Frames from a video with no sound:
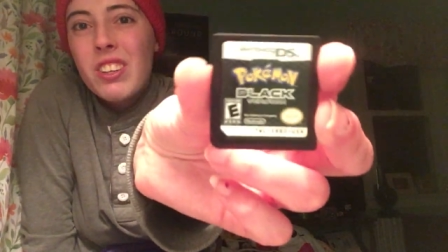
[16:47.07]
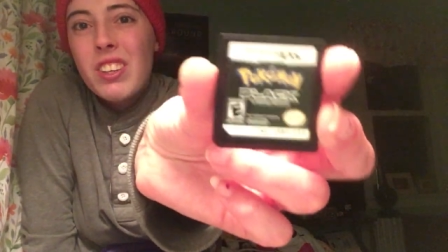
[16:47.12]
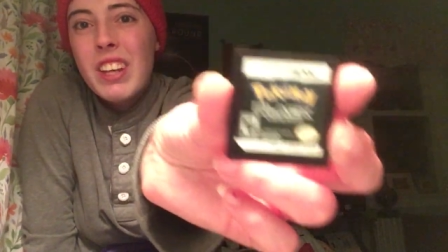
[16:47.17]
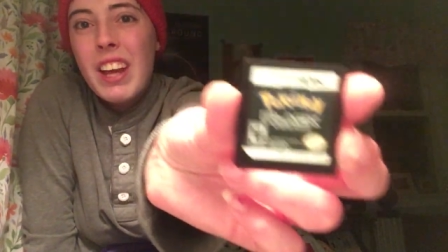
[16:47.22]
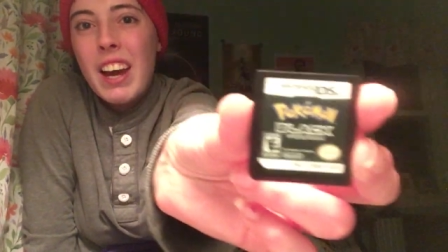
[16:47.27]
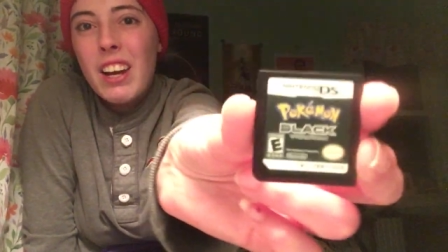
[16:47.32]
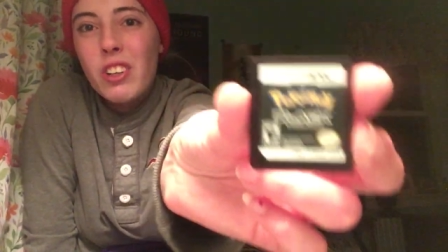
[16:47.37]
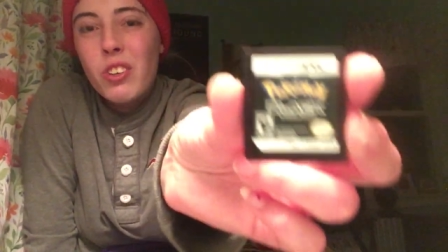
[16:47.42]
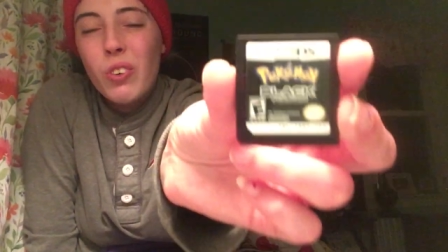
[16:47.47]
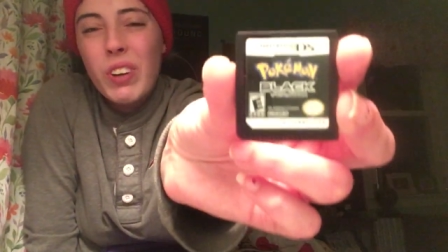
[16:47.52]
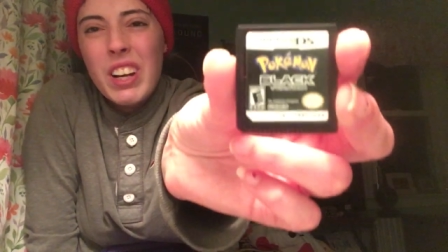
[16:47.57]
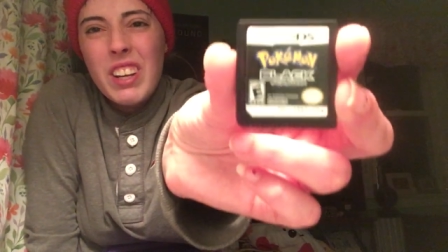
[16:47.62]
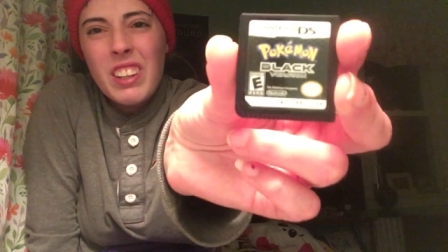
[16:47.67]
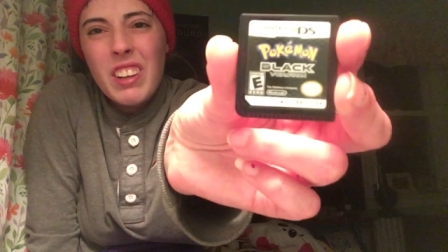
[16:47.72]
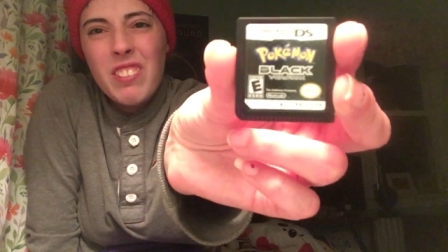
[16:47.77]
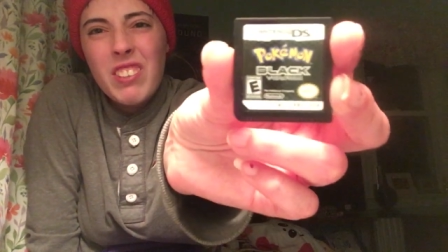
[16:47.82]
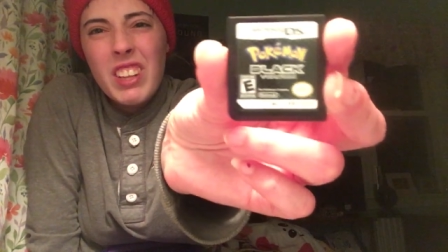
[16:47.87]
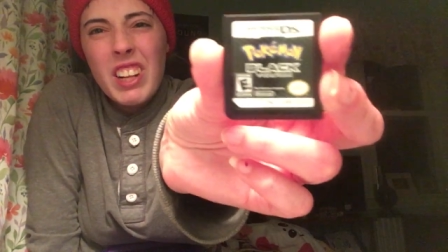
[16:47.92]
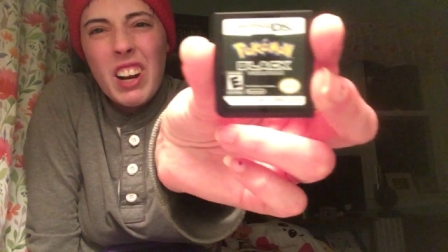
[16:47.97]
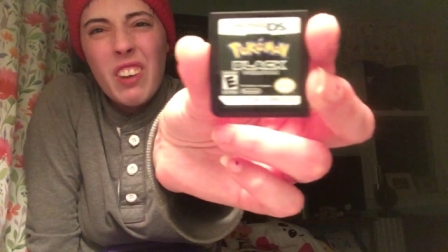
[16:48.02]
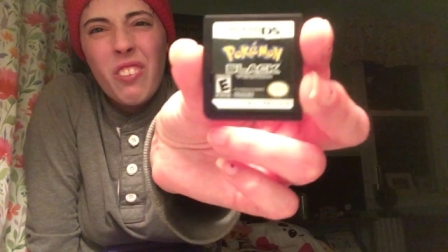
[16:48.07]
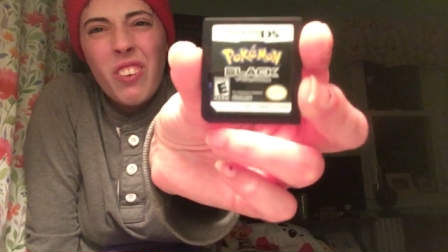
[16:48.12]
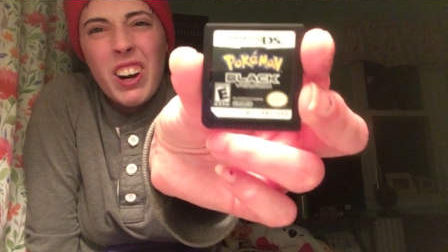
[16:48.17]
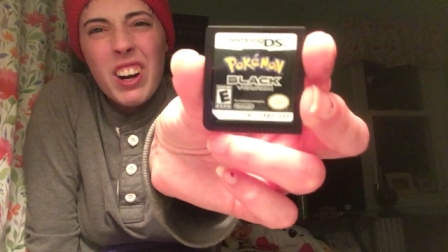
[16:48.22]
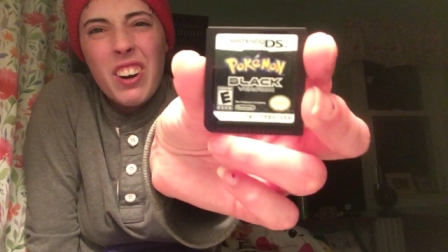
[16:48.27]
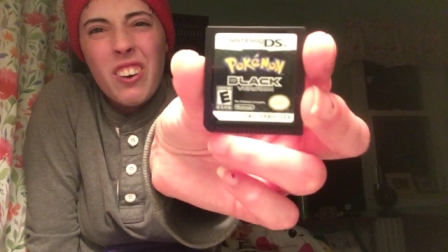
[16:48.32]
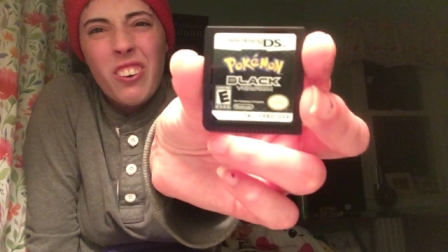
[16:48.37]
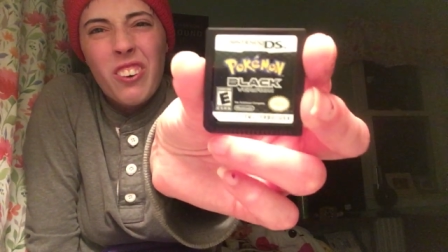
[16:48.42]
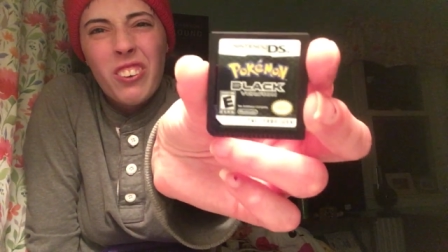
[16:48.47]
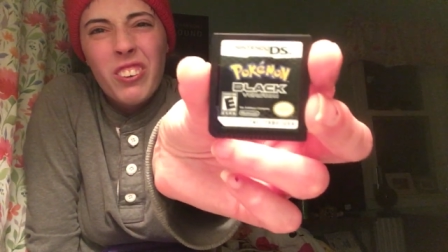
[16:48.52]
So yeah, 2017 I
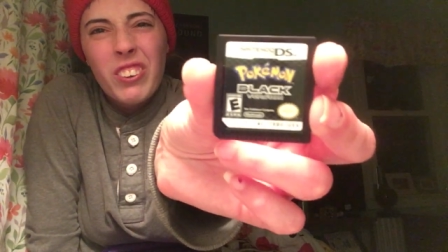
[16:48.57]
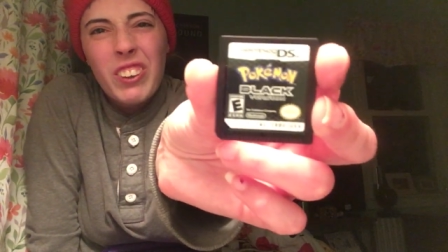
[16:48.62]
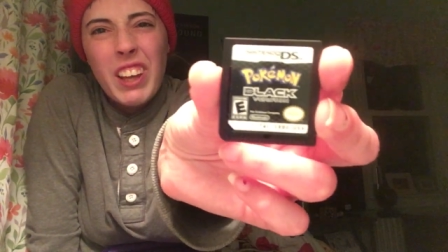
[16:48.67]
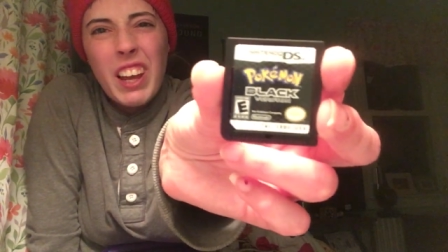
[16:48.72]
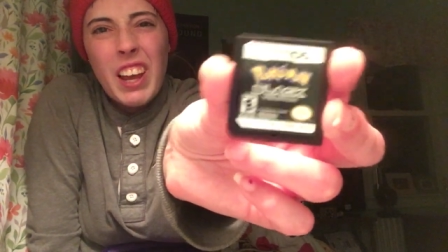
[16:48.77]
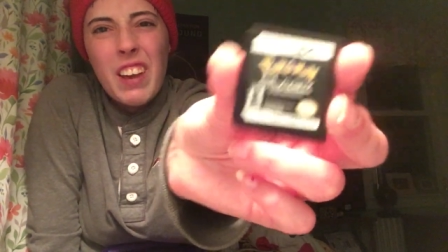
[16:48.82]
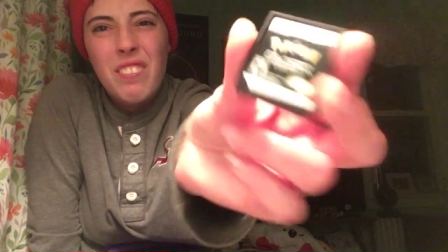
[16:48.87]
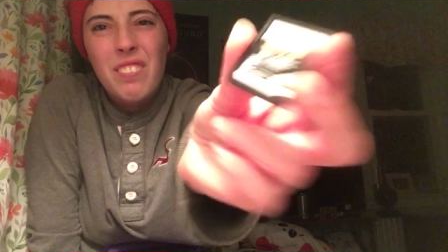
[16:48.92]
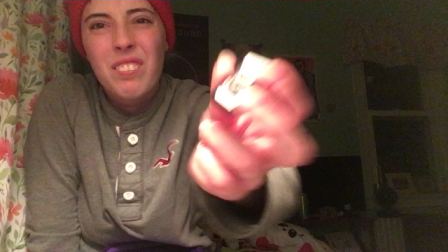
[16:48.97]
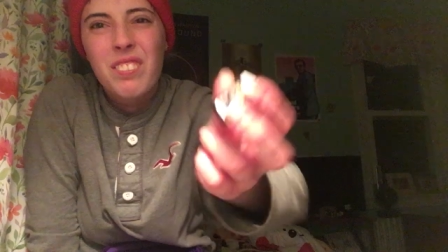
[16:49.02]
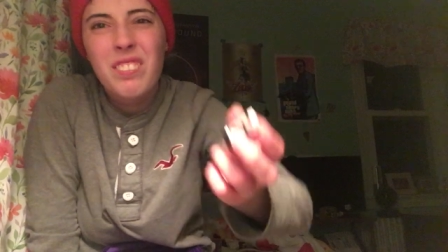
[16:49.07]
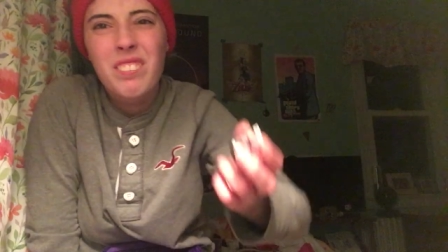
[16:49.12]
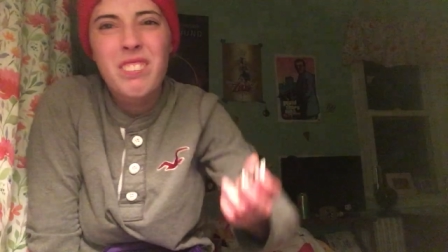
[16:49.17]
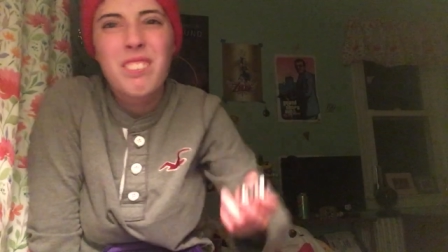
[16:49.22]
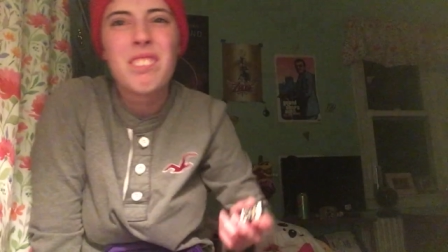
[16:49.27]
wanted an old game,